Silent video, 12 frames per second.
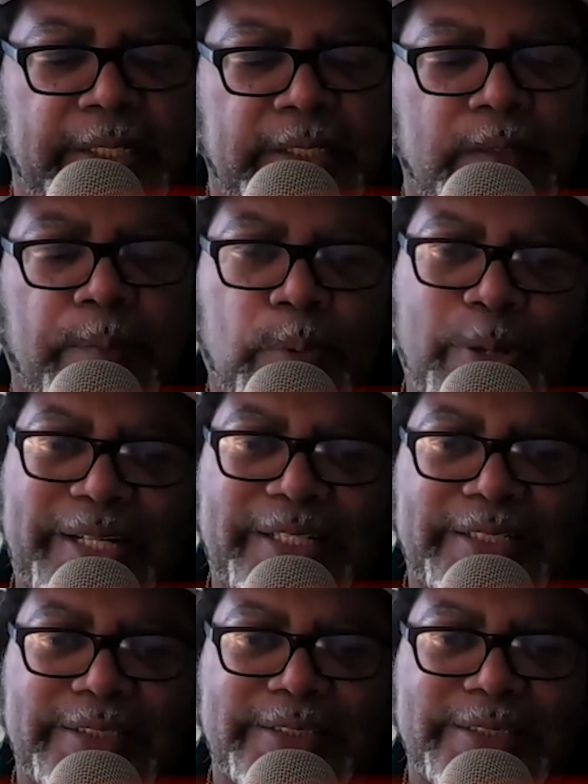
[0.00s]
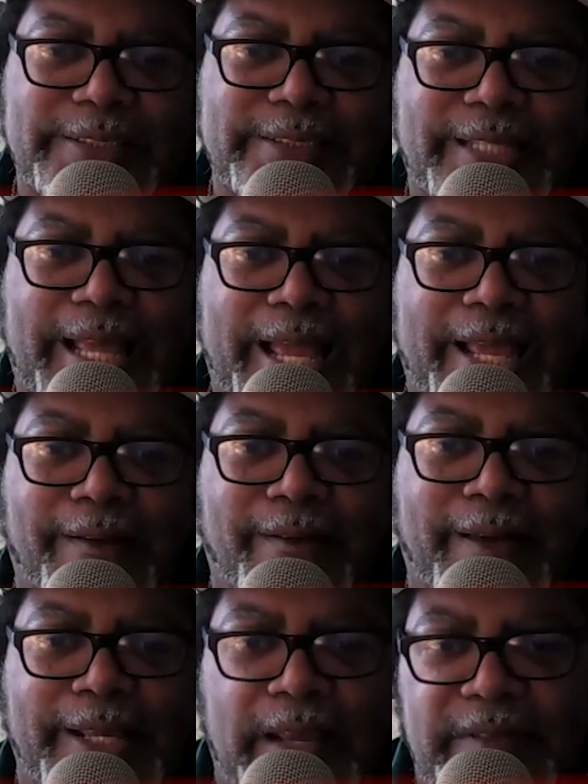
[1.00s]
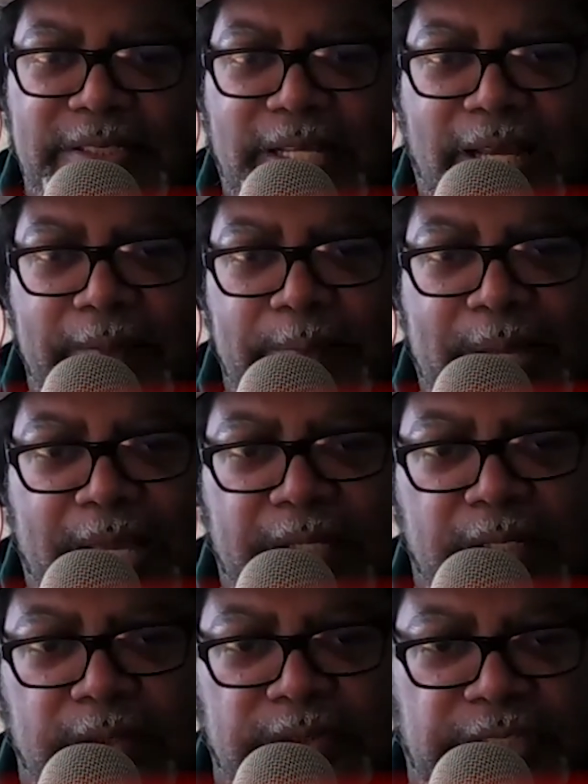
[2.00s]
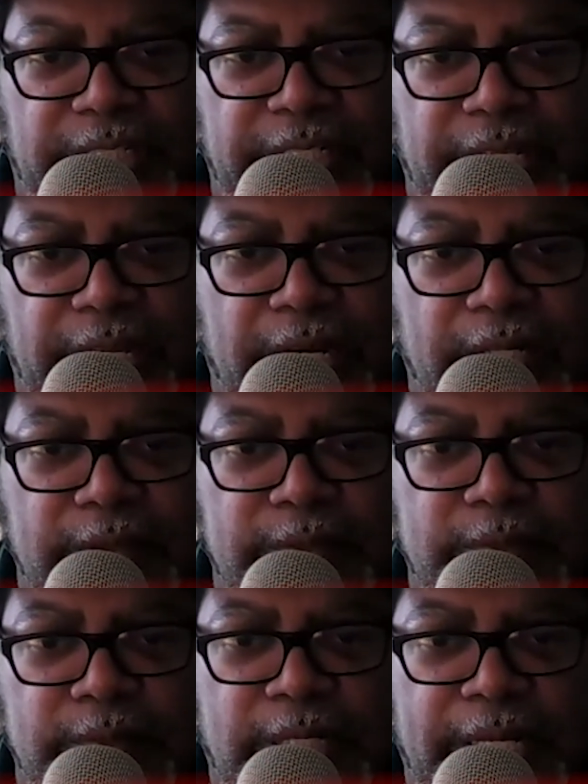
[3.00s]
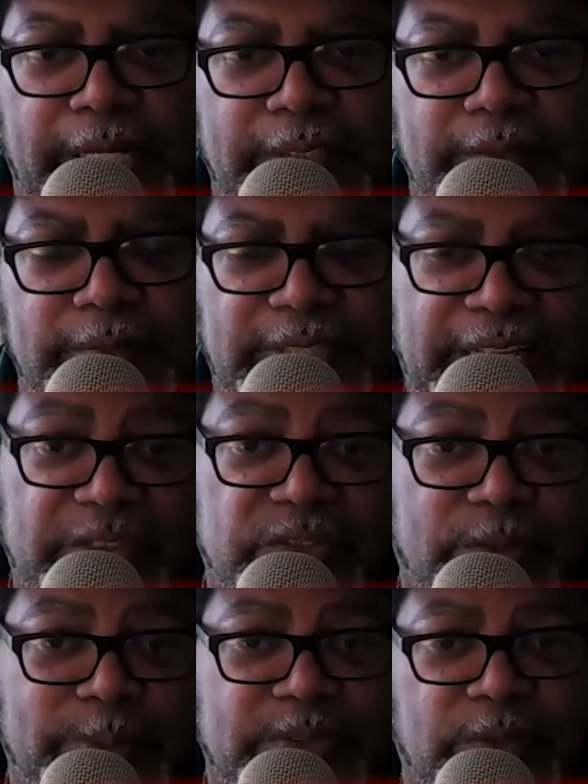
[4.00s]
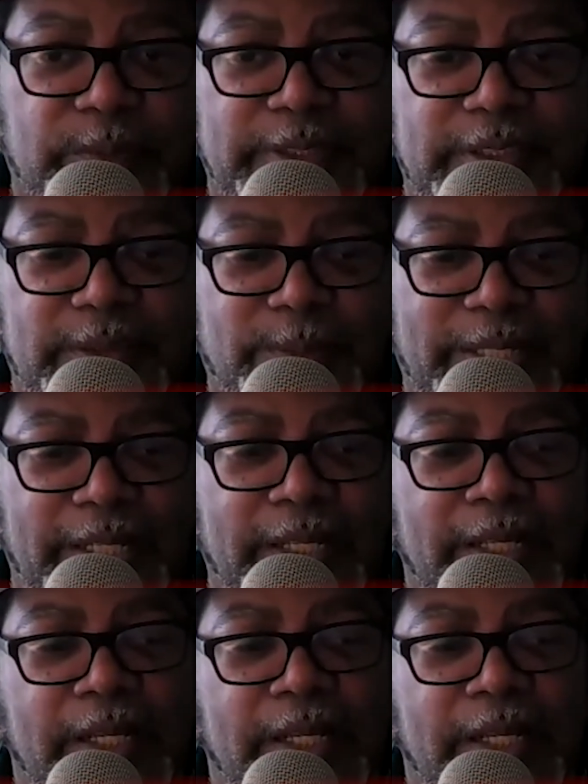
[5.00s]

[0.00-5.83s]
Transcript: The point is that, like, every time Pat goes in there, right? Gate's always open in a way.